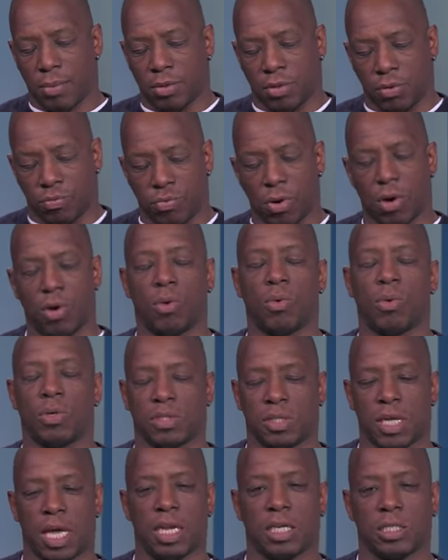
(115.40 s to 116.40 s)
role what
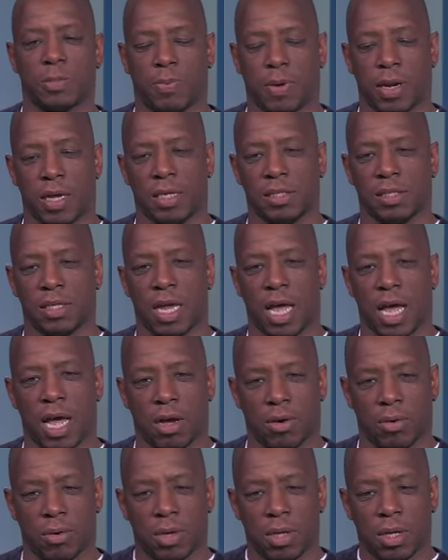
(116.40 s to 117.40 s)
Sir Alex plays, and
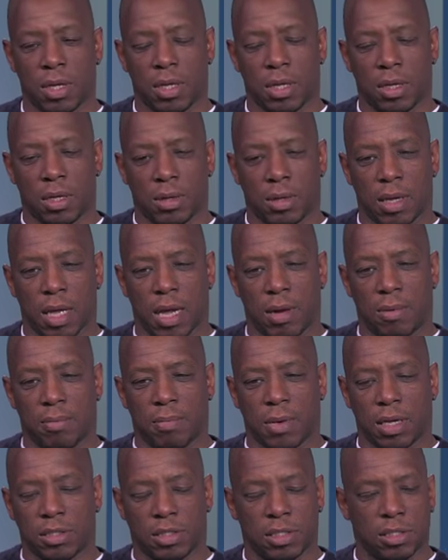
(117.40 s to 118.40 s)
how
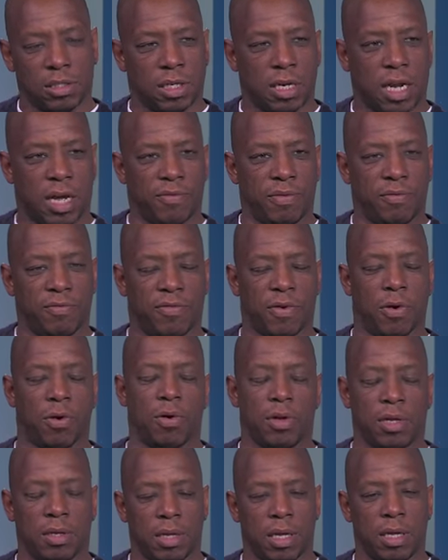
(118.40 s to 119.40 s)
much he's going to have
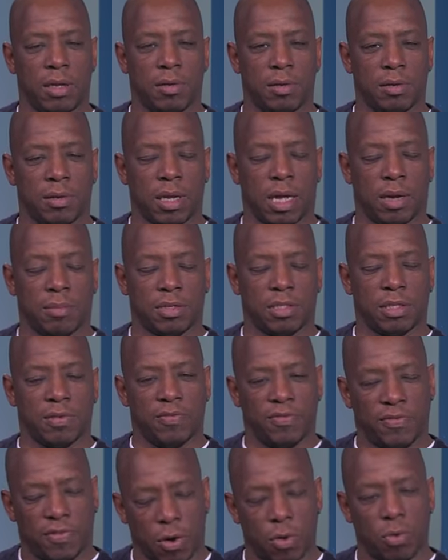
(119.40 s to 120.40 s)
how much
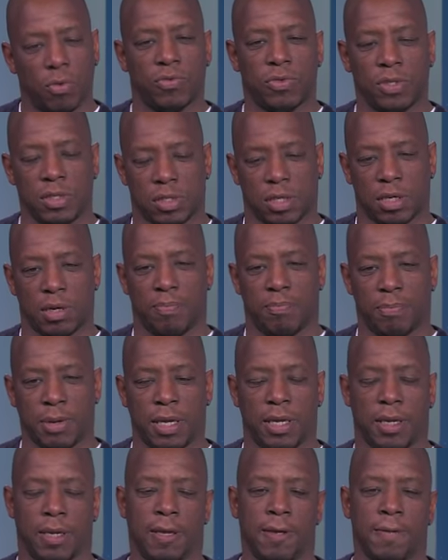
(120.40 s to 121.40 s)
involved he's going to
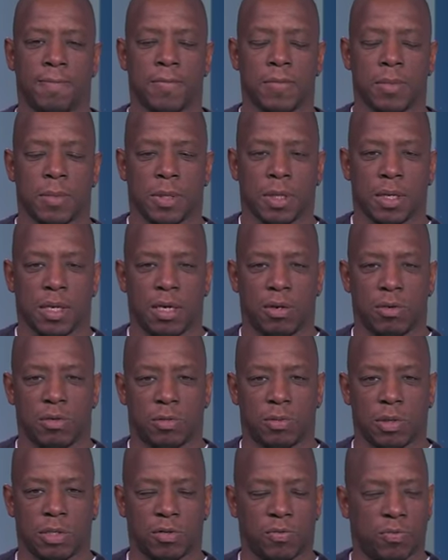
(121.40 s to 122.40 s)
be in
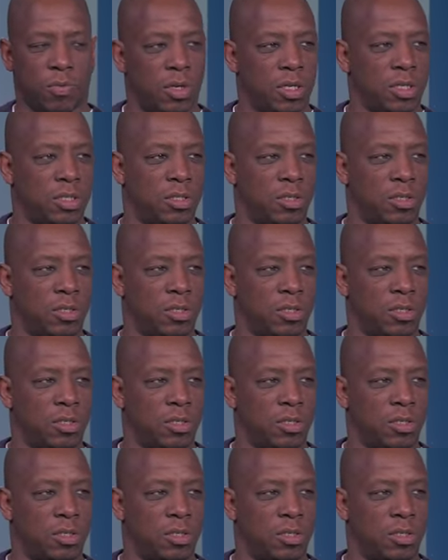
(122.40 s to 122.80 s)
respect of what he's